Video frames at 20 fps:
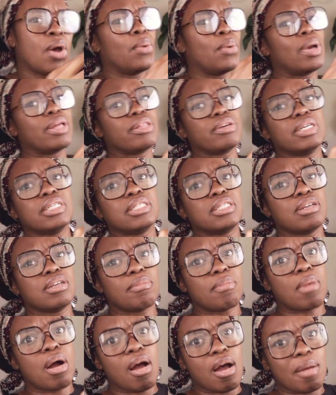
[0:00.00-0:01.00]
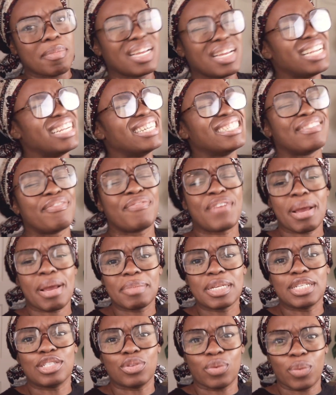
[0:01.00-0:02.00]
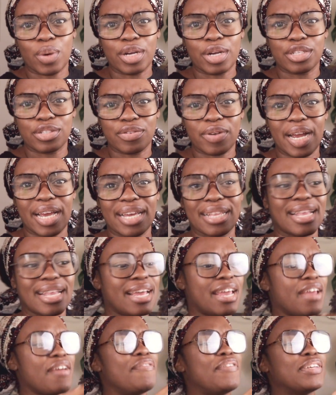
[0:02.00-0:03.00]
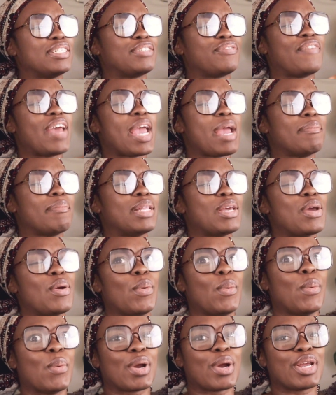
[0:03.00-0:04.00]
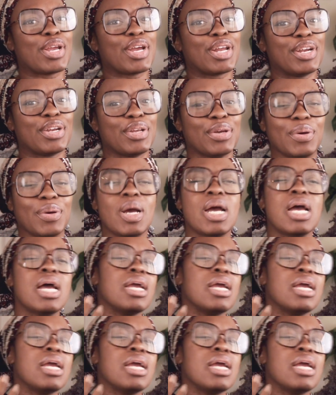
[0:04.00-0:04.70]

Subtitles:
whether it's your mom, and family's the worst, right? Like if it's family, what are you going to do?